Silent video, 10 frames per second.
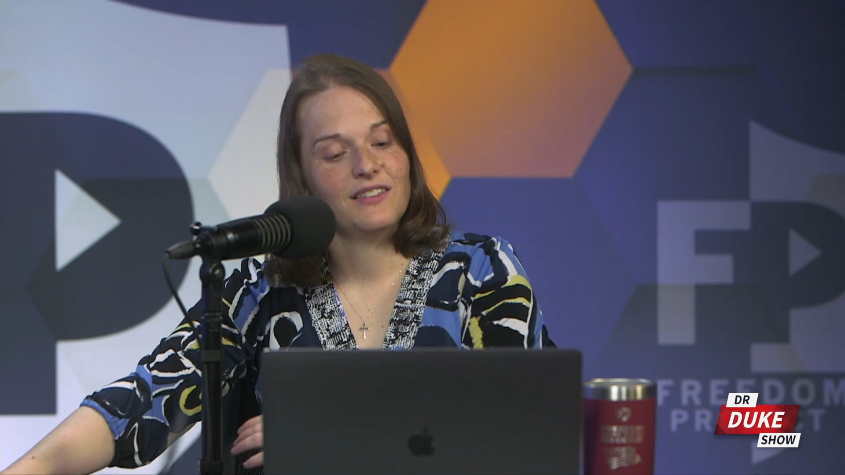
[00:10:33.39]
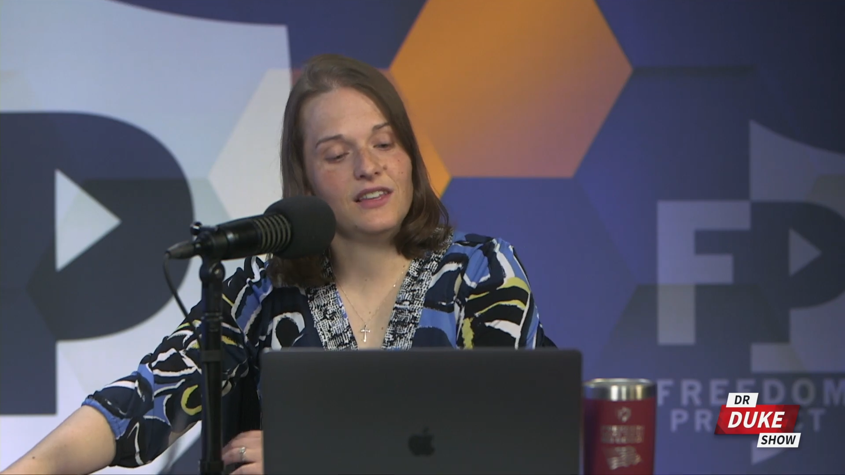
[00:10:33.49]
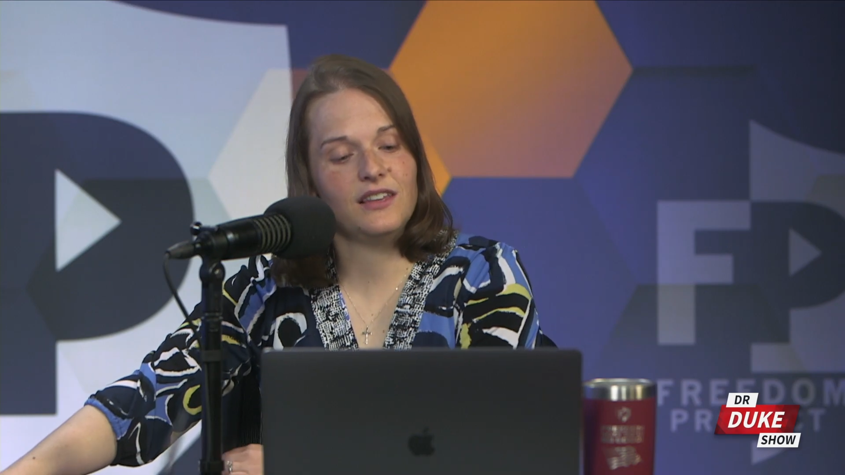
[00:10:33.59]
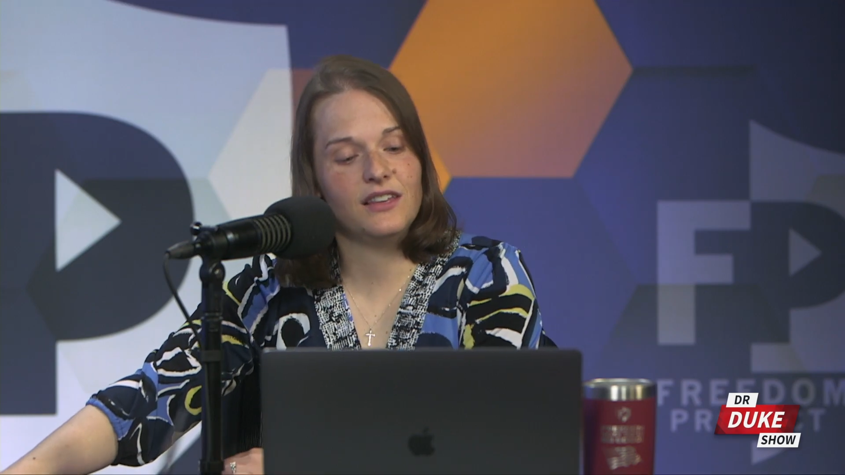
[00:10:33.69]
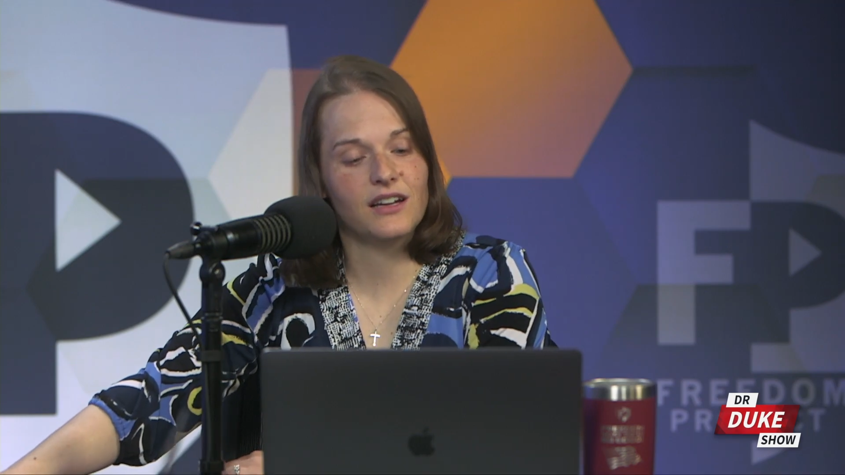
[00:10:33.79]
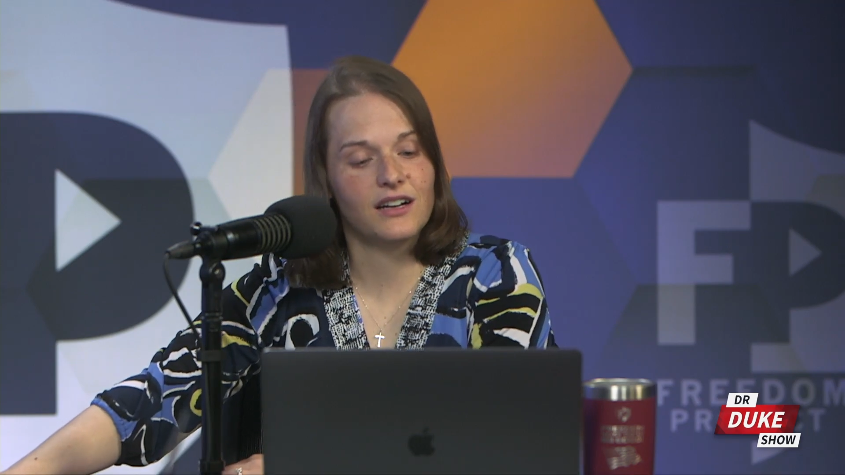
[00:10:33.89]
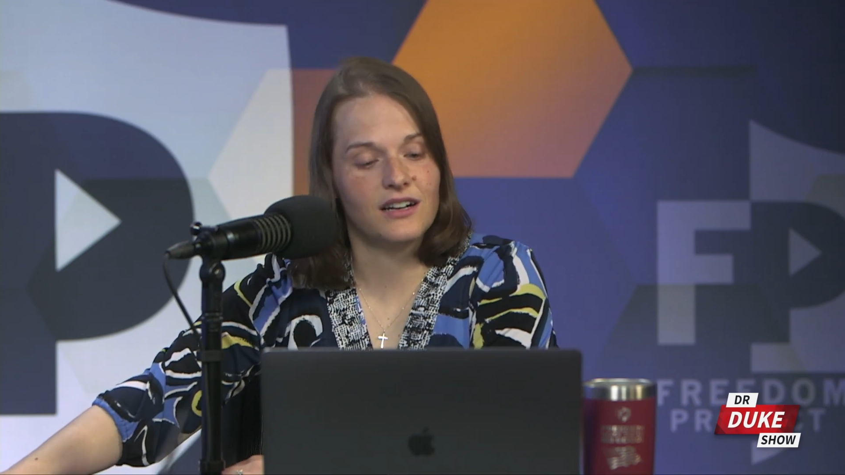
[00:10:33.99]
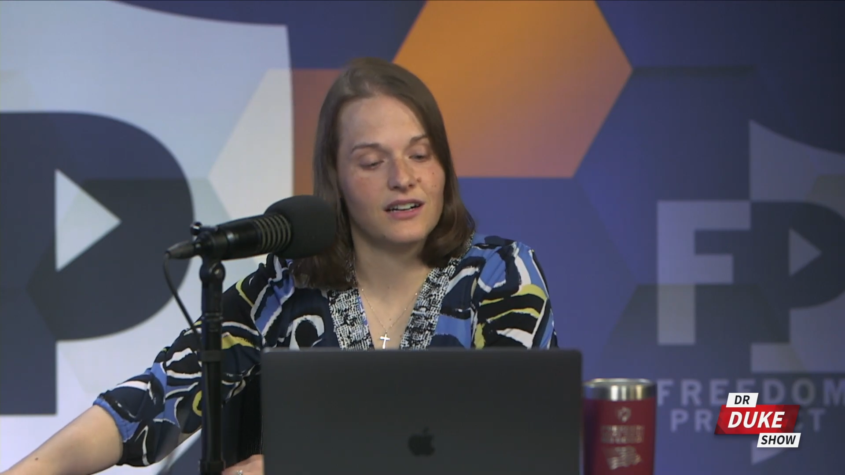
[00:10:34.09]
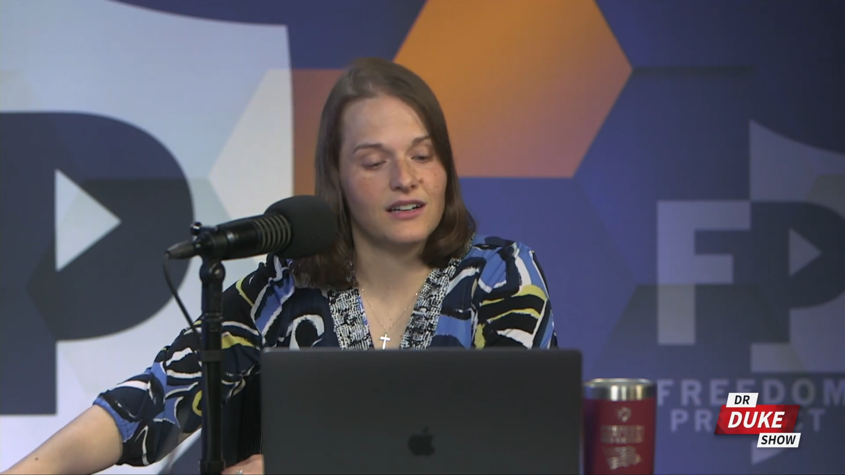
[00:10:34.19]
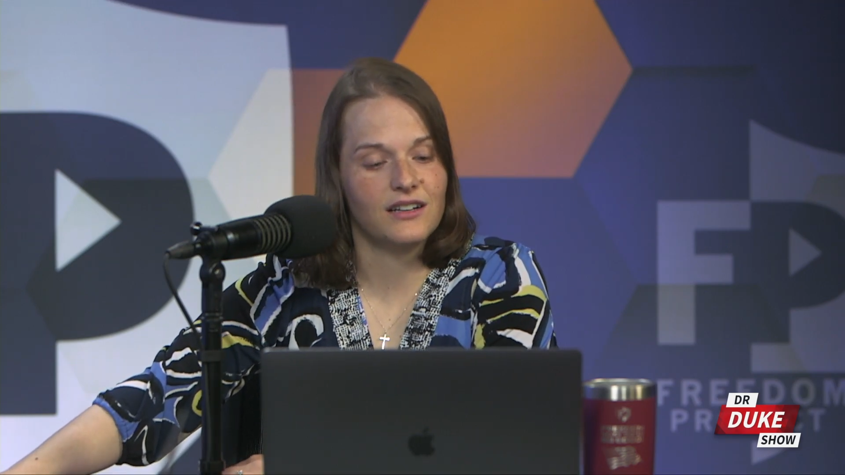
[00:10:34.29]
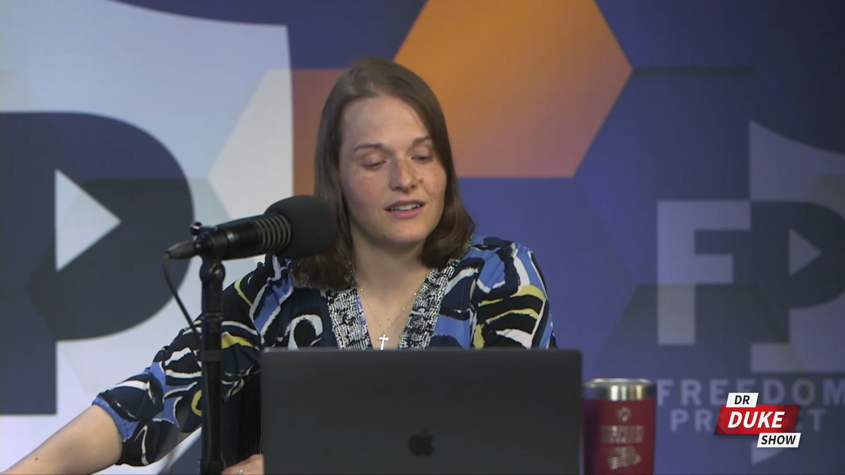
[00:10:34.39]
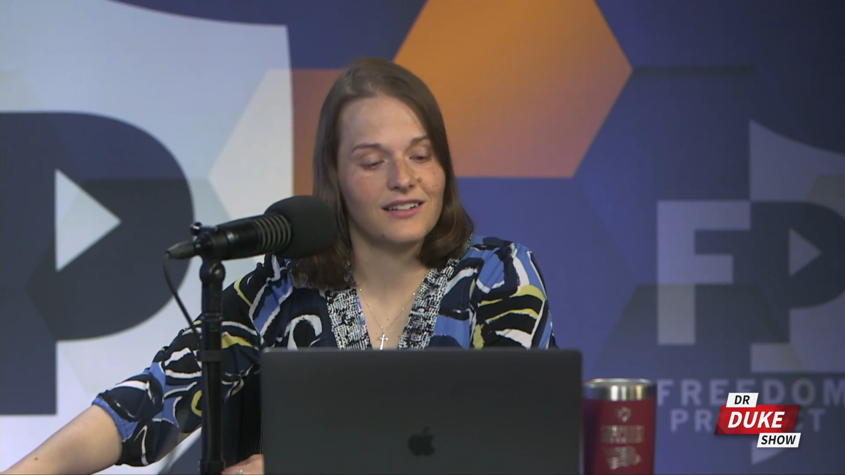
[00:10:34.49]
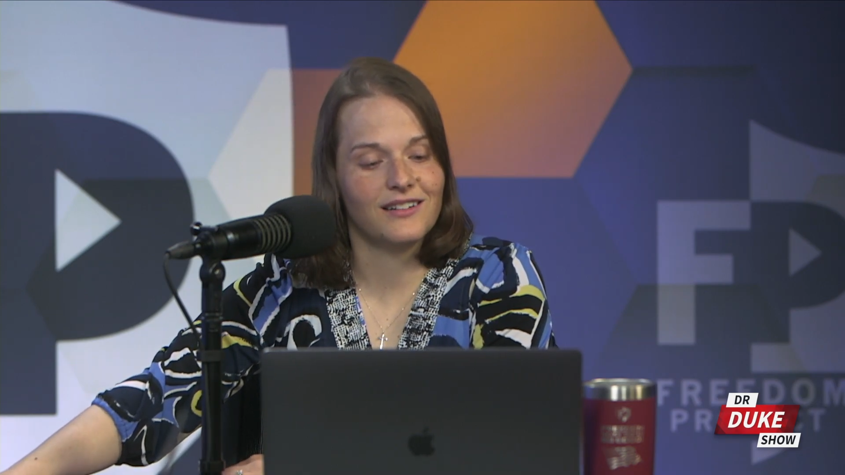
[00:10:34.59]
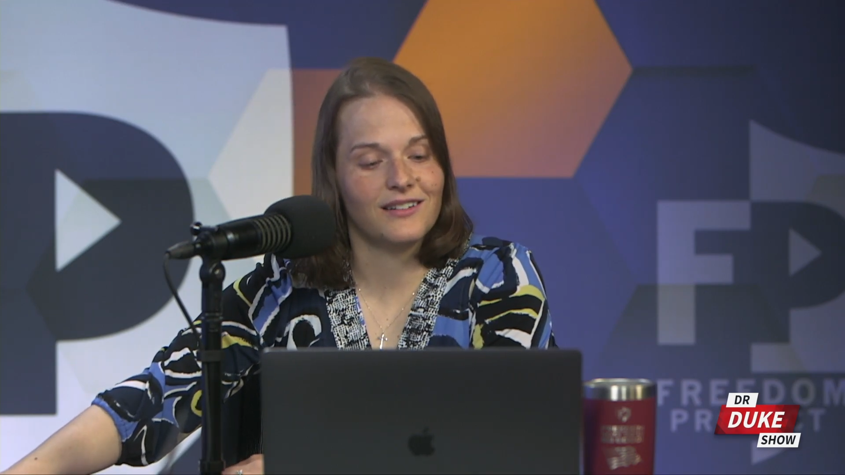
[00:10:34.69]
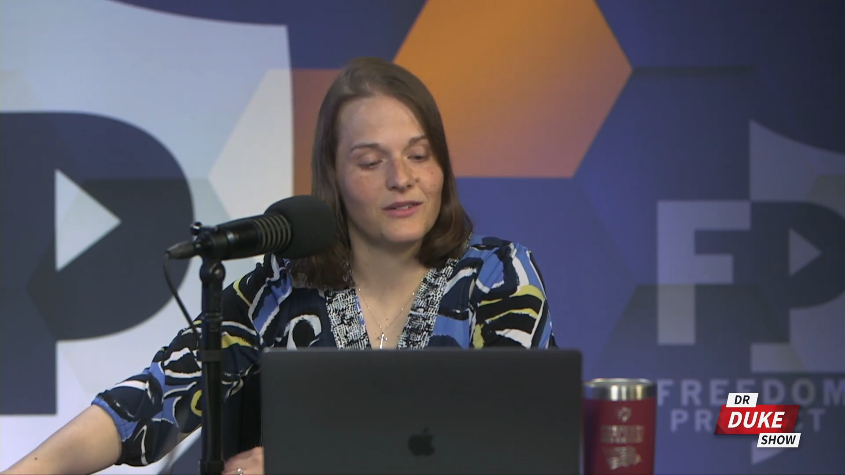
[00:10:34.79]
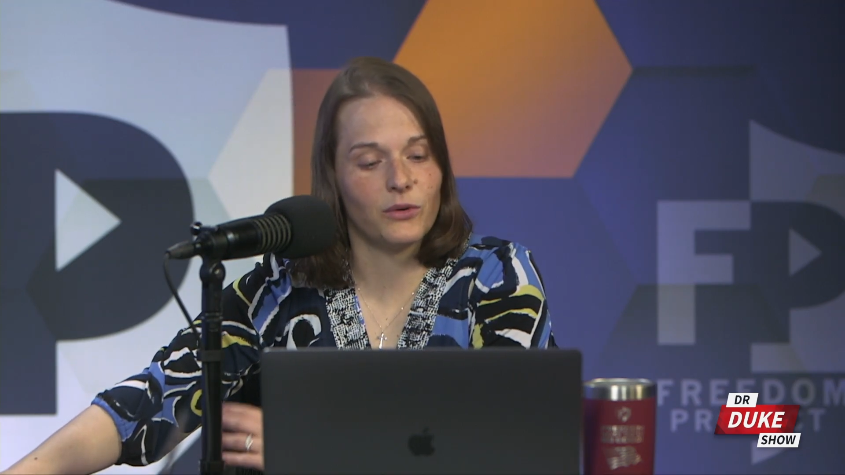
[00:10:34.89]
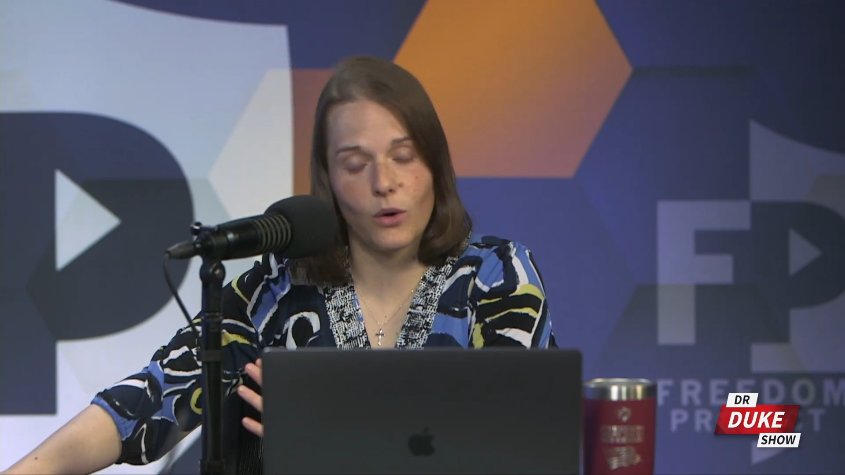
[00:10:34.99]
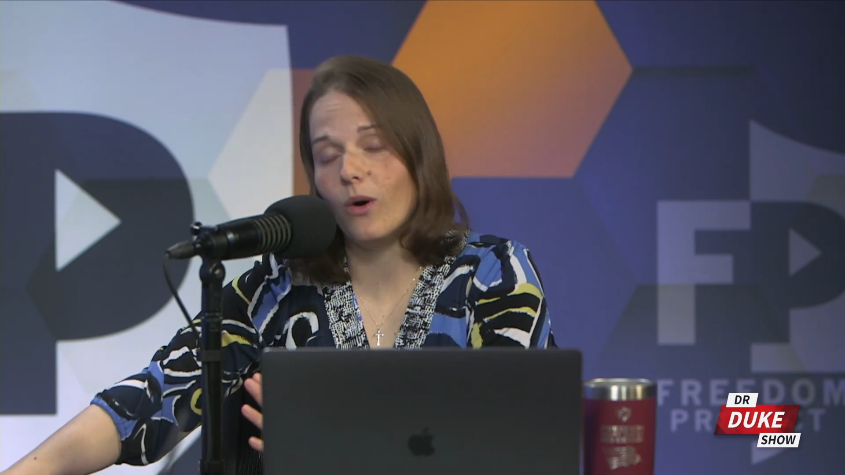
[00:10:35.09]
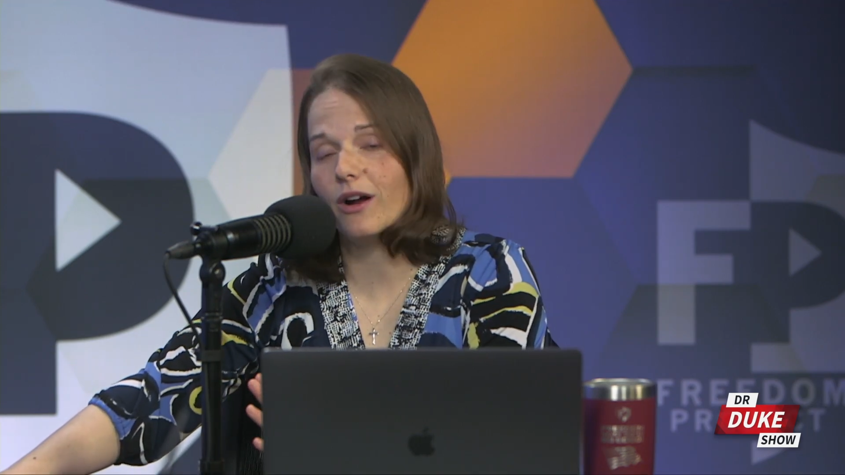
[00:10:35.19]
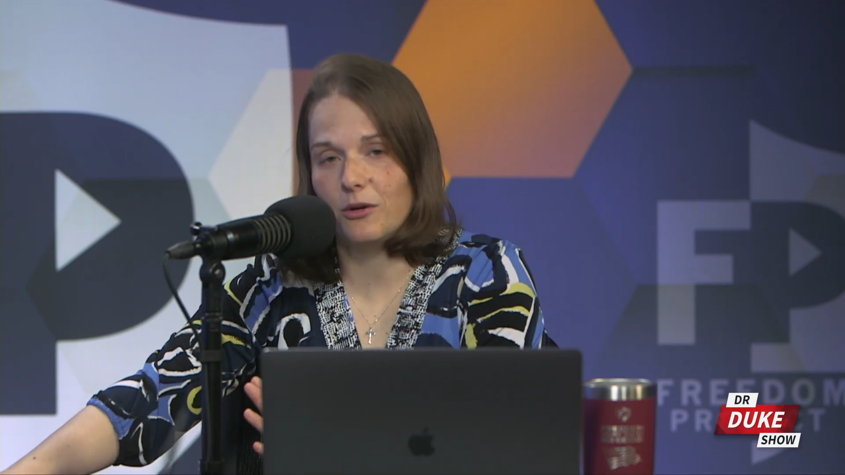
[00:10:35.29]
the uh,
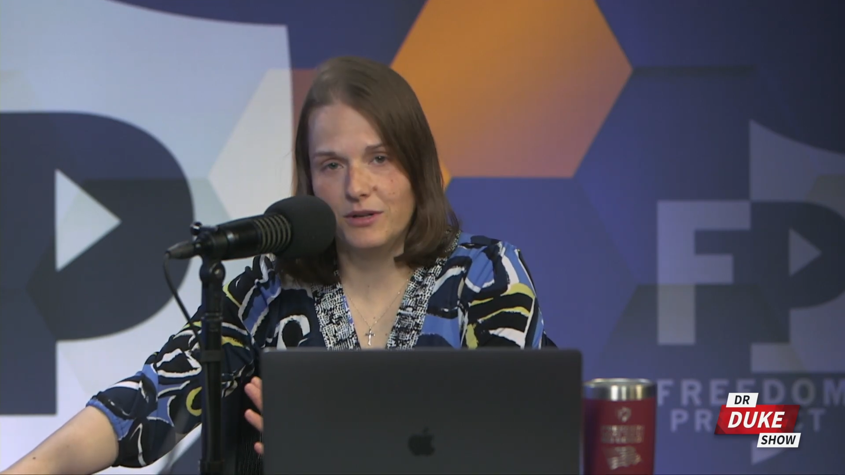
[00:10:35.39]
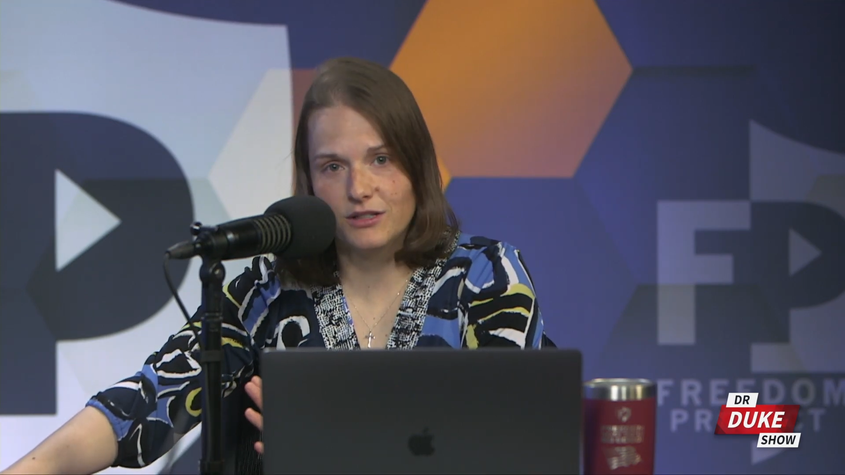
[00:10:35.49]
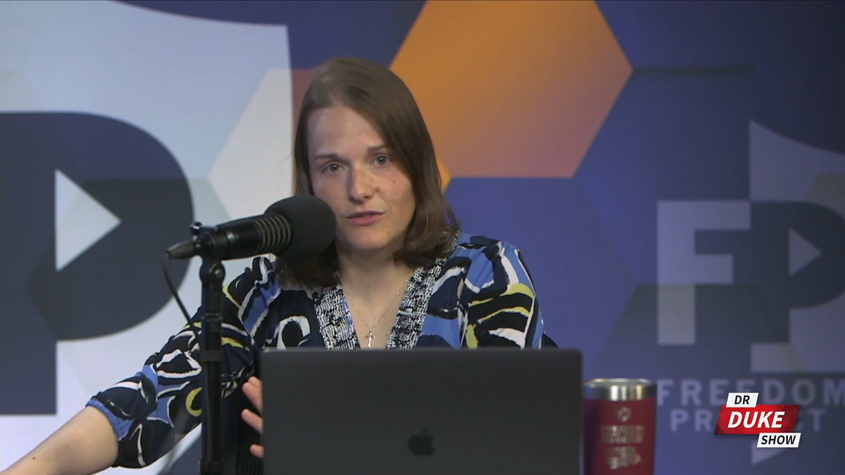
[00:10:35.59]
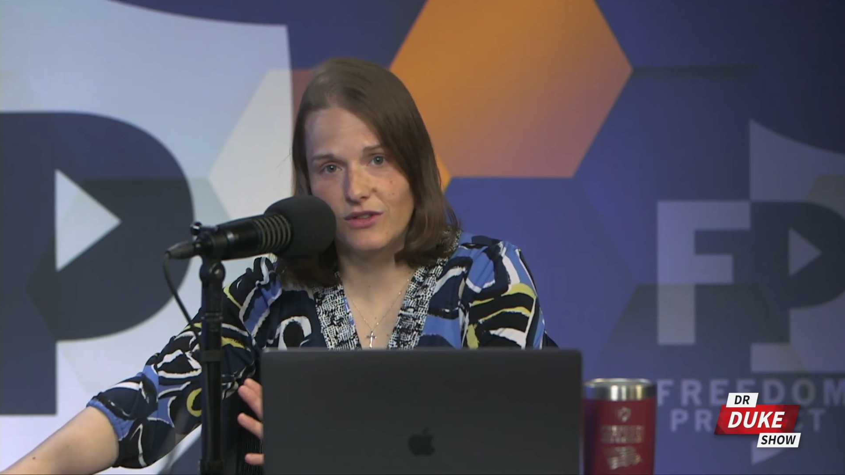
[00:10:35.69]
requirements